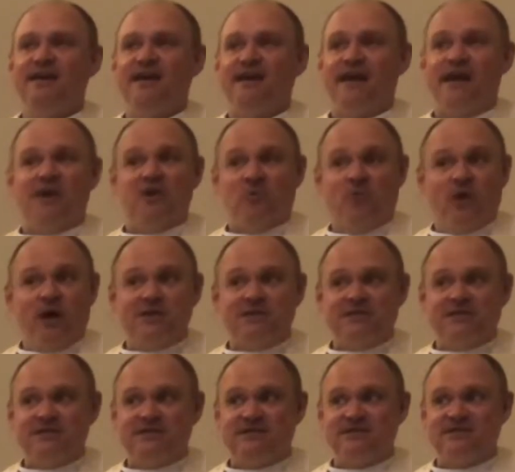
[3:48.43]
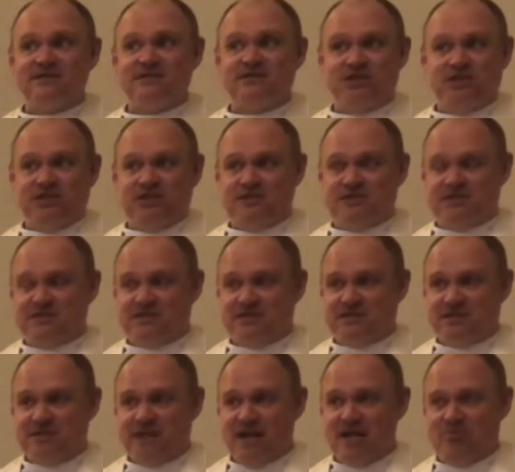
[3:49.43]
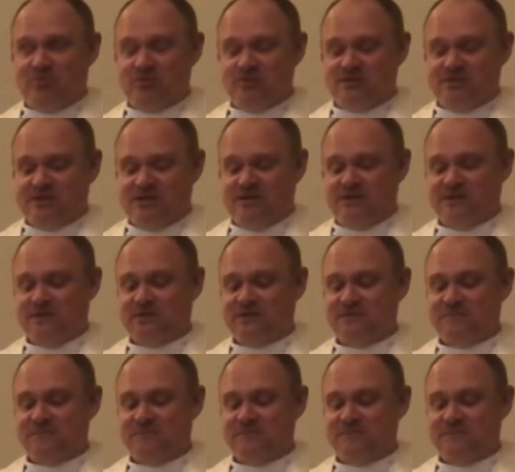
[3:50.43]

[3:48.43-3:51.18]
And it wasn't Jesus' disciples either.